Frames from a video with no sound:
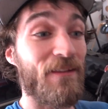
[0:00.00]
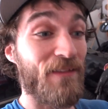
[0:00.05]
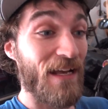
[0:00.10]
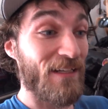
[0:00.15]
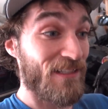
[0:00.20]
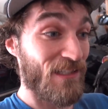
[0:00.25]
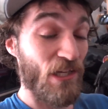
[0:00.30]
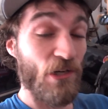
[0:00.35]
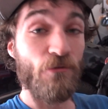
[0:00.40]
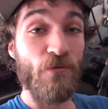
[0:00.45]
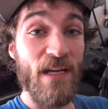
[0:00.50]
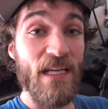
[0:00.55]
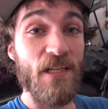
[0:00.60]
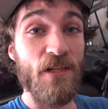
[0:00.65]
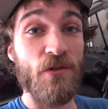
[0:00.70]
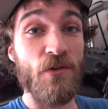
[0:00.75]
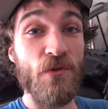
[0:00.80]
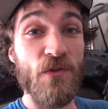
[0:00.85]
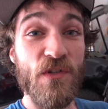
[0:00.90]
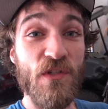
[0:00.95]
That's the great
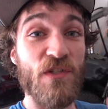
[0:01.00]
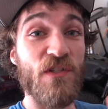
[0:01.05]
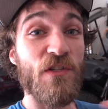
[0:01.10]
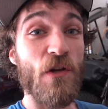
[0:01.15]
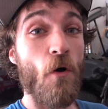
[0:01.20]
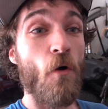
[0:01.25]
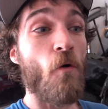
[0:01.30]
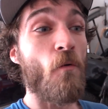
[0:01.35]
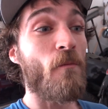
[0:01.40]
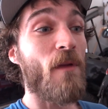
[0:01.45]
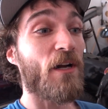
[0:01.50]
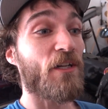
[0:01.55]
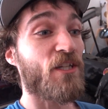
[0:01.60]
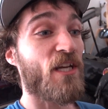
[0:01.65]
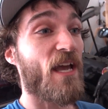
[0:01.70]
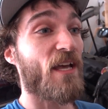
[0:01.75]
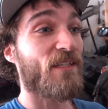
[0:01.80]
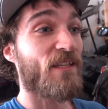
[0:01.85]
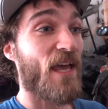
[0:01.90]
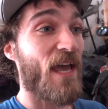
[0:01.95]
news. So much
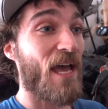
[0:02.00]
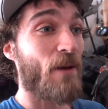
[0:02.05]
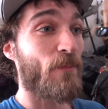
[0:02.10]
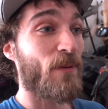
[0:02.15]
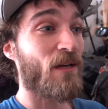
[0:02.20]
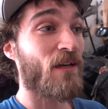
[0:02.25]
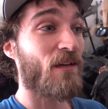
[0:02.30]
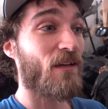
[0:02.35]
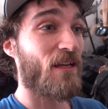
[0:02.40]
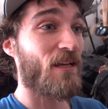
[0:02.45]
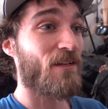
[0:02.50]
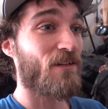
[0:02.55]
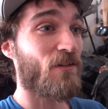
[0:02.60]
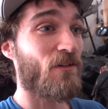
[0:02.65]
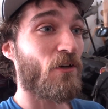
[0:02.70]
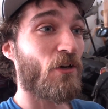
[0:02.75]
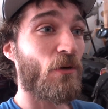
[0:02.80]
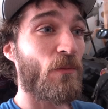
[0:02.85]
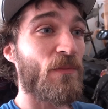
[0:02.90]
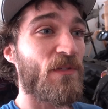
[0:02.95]
has happened in
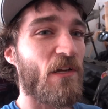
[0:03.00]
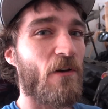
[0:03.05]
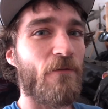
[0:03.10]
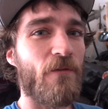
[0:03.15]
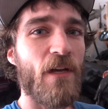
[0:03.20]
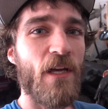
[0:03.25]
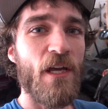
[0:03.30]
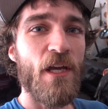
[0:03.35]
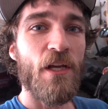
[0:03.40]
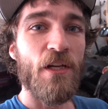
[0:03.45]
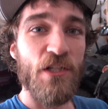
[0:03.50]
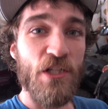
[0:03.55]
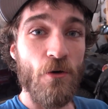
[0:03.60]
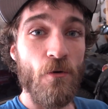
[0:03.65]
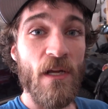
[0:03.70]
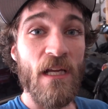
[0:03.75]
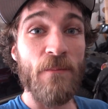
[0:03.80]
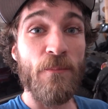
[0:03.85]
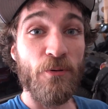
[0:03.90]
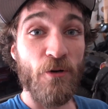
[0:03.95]
terms of
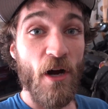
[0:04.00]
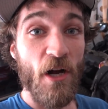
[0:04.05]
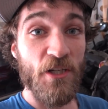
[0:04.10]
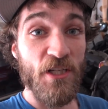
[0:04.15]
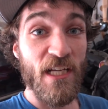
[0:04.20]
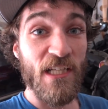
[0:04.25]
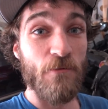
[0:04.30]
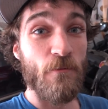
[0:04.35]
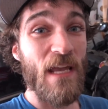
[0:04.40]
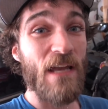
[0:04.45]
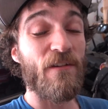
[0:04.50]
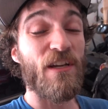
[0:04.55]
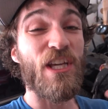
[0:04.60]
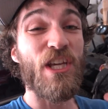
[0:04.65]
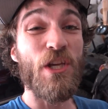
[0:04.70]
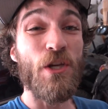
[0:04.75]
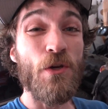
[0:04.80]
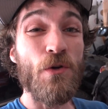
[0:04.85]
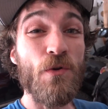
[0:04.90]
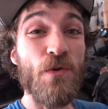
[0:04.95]
doing projects. We have a
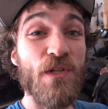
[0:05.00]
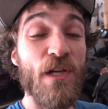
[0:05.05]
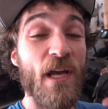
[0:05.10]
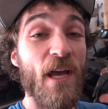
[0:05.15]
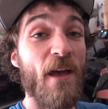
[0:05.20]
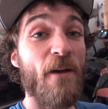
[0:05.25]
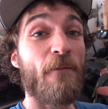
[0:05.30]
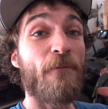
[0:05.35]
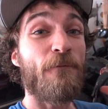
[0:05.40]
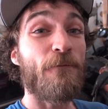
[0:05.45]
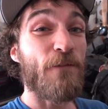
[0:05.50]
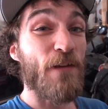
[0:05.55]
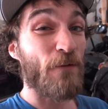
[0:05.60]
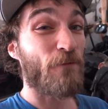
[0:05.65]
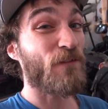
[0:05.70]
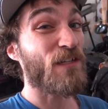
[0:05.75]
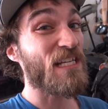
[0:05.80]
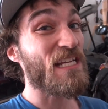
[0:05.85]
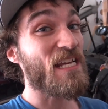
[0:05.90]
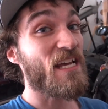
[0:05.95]
huge
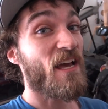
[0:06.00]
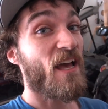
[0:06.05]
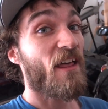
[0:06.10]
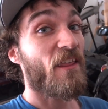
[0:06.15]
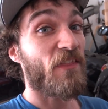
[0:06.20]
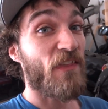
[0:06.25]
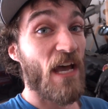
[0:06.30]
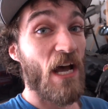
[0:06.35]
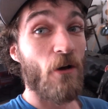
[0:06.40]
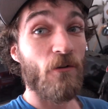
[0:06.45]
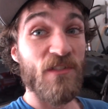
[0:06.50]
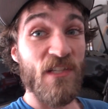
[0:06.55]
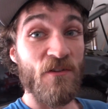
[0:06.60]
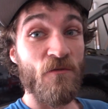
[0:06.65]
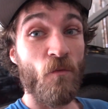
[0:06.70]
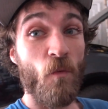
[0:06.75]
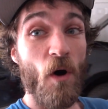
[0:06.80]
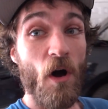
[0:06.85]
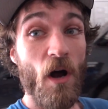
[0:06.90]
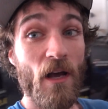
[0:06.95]

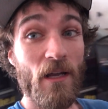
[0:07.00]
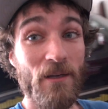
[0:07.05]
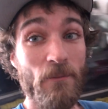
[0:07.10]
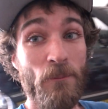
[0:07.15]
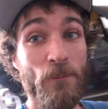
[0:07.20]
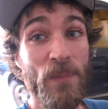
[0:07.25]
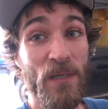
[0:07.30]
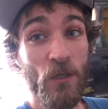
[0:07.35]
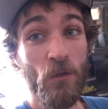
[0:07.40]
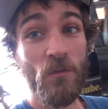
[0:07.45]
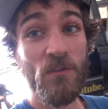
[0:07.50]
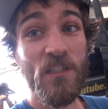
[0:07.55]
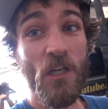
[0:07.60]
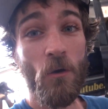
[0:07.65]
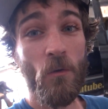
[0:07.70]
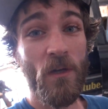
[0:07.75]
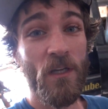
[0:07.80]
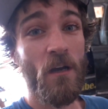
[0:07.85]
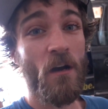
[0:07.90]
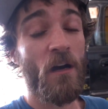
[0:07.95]
50,000 watt build
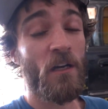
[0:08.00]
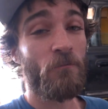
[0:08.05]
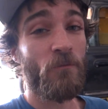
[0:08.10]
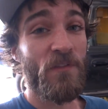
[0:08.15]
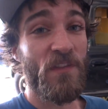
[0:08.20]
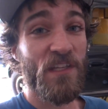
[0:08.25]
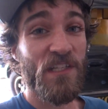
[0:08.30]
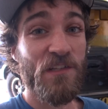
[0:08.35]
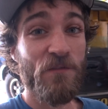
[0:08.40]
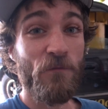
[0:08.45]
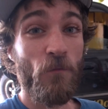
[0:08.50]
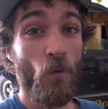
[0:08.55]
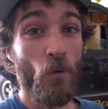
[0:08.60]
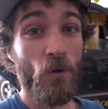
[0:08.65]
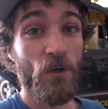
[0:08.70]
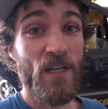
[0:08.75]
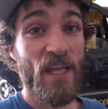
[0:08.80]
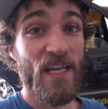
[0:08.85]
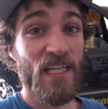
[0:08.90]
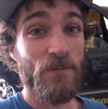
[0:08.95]
going on with this
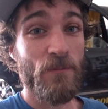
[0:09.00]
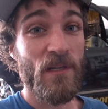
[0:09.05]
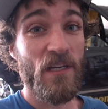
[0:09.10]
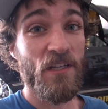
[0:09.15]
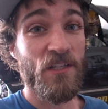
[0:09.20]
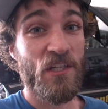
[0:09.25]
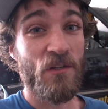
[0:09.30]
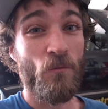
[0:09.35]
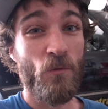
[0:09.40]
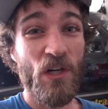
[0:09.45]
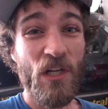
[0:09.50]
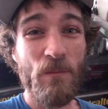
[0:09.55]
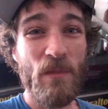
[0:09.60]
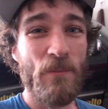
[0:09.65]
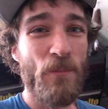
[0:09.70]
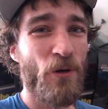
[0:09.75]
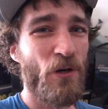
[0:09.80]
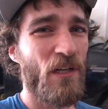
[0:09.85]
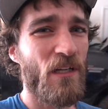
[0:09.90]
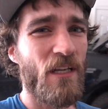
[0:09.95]
Ford Expedition. We're going to
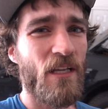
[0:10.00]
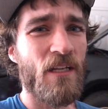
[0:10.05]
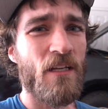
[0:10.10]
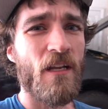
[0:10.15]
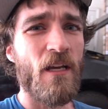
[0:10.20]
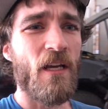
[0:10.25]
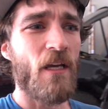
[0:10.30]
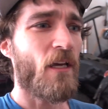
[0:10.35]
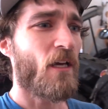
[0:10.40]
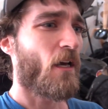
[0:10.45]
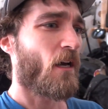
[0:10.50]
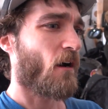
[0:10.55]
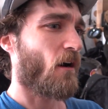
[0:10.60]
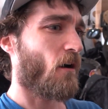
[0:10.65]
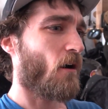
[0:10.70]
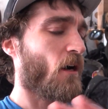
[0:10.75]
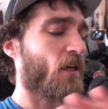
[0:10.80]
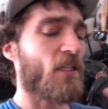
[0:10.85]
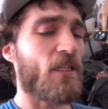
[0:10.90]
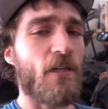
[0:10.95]
be putting in
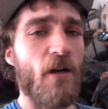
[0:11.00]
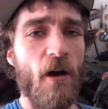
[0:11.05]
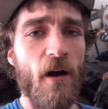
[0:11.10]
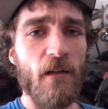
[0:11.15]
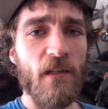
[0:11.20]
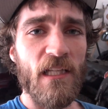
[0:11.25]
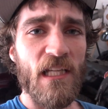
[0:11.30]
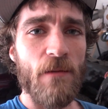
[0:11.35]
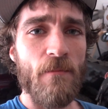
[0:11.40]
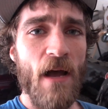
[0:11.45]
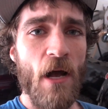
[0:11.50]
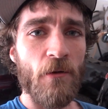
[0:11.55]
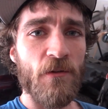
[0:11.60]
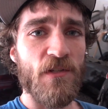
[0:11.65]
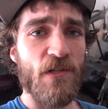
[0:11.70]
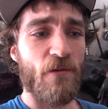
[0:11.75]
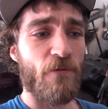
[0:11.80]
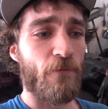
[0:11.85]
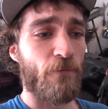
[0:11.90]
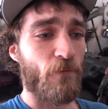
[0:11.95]
ungodly
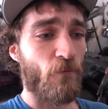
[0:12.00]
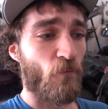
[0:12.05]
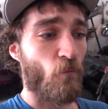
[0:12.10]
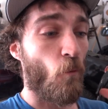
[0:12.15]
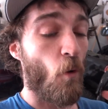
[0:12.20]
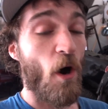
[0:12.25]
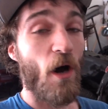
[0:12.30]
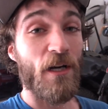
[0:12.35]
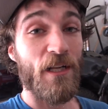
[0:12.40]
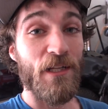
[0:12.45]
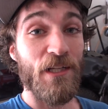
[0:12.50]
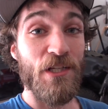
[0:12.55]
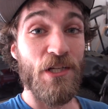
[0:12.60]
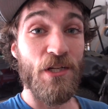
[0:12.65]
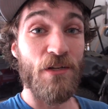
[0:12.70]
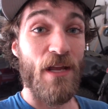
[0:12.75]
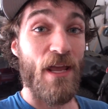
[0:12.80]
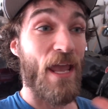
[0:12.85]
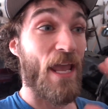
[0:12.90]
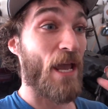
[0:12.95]
amounts of
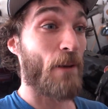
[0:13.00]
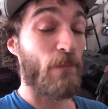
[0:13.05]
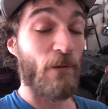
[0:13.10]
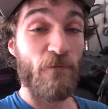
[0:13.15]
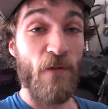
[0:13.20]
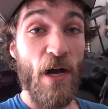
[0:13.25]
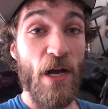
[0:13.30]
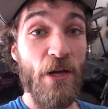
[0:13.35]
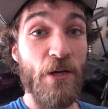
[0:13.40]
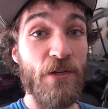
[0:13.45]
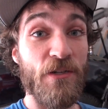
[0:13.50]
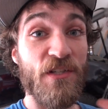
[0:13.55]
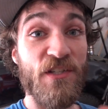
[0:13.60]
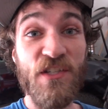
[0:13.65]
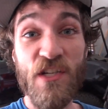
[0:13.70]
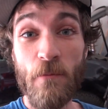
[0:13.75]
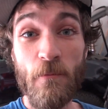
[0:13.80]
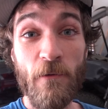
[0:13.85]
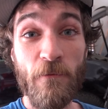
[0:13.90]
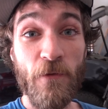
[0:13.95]
wattage, amplifiers,
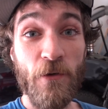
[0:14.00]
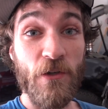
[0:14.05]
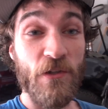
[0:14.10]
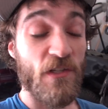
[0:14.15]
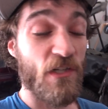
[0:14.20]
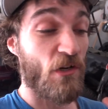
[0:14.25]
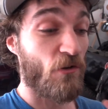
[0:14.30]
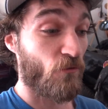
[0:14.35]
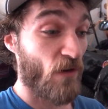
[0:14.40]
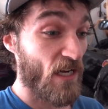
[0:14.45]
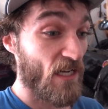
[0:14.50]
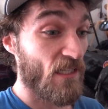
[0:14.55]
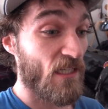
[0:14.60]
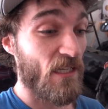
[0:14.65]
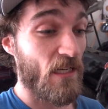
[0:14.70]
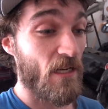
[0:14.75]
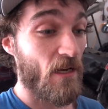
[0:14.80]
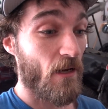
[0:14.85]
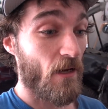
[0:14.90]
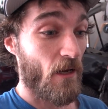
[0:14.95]
subwoofers,
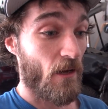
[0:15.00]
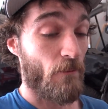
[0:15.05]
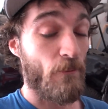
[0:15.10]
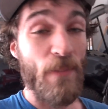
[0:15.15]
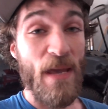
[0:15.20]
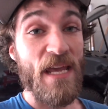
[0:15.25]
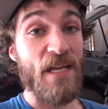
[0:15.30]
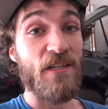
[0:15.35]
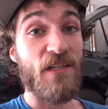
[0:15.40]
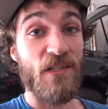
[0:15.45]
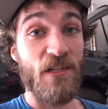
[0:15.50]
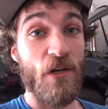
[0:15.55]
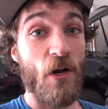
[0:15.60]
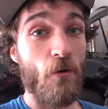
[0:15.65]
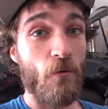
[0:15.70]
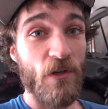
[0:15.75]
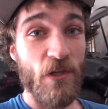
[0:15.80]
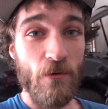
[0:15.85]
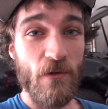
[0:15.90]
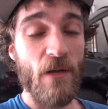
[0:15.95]
crazy bass. You
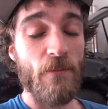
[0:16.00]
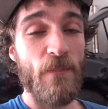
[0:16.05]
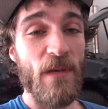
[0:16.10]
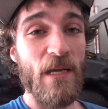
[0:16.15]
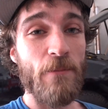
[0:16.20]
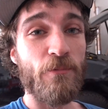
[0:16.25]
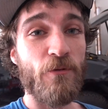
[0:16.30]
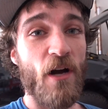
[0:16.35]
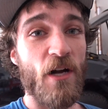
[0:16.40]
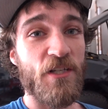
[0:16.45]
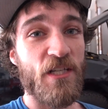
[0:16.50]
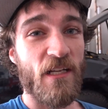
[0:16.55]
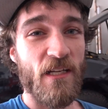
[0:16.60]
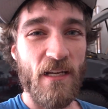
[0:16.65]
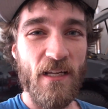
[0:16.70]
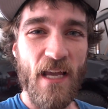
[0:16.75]
know, we're doing a big project.